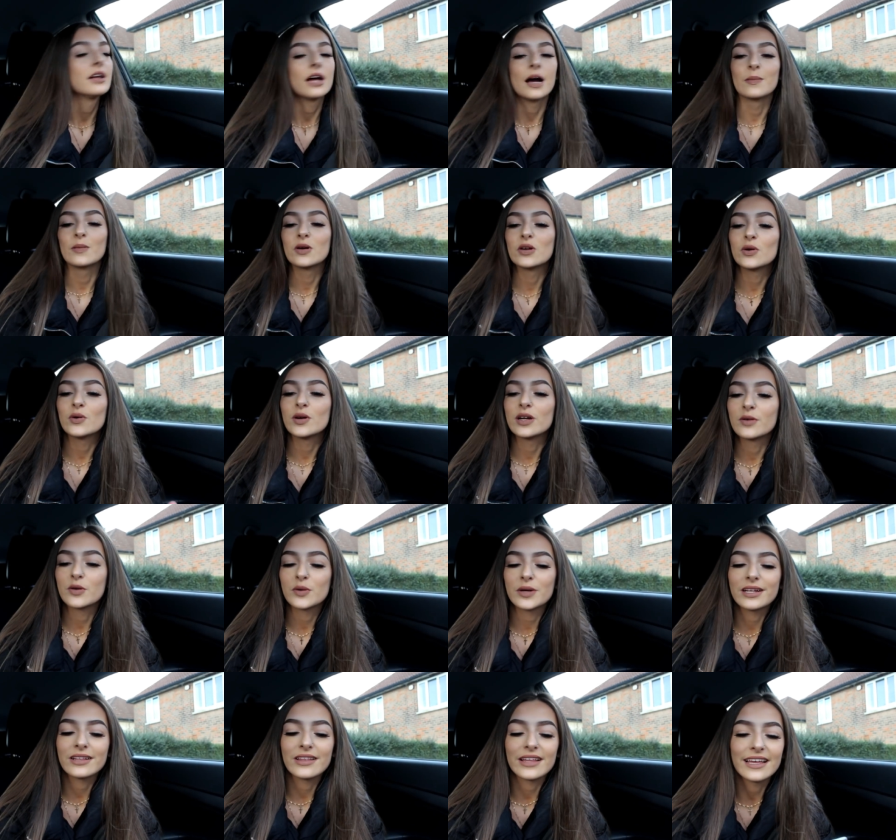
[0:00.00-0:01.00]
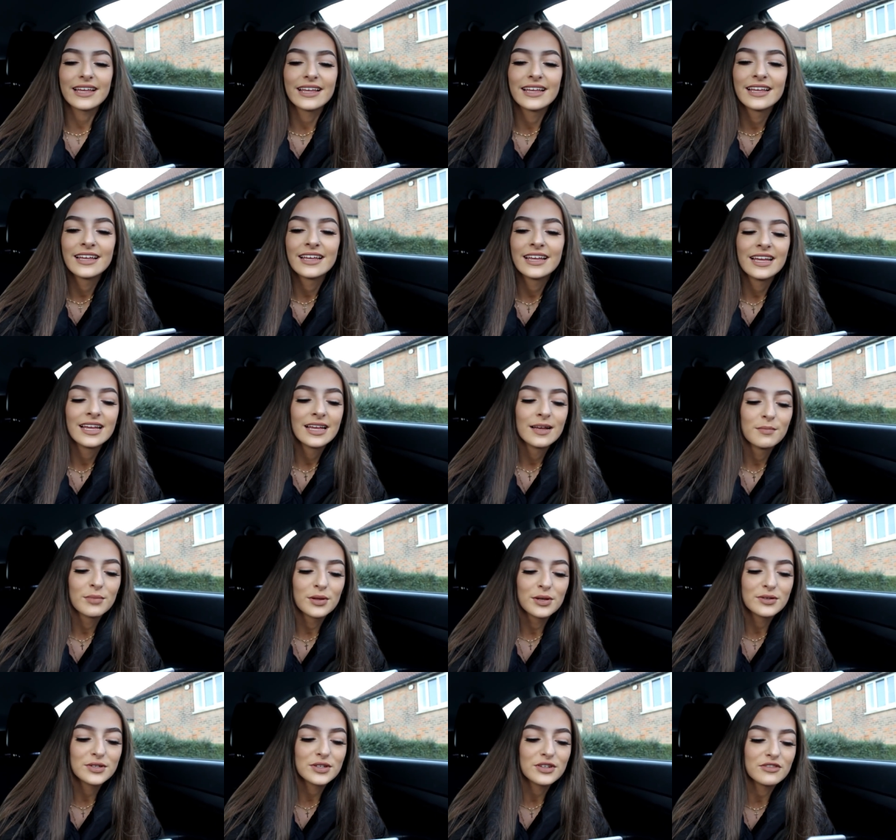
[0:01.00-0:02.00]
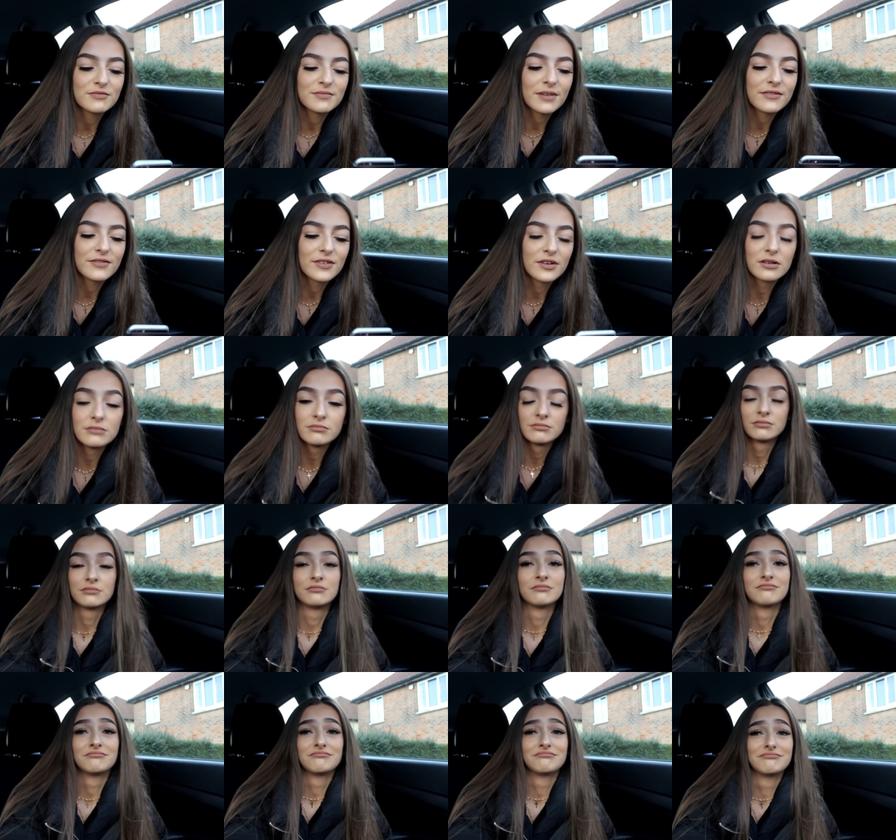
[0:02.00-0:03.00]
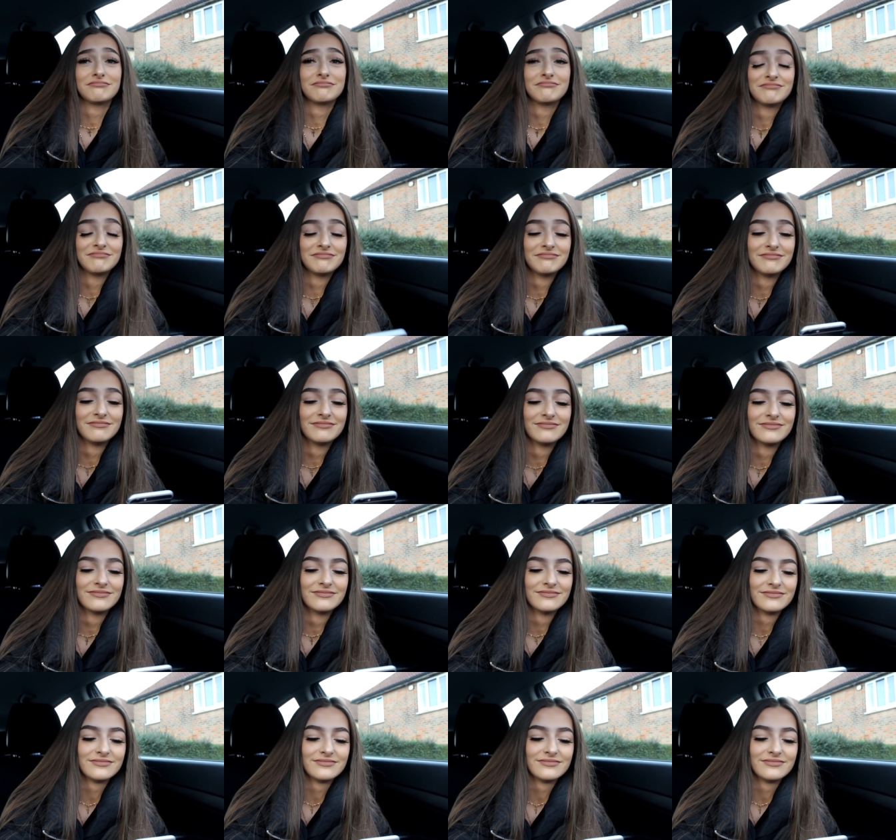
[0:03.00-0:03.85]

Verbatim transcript: I'm going to wear them quickly. Bluetooth my phone.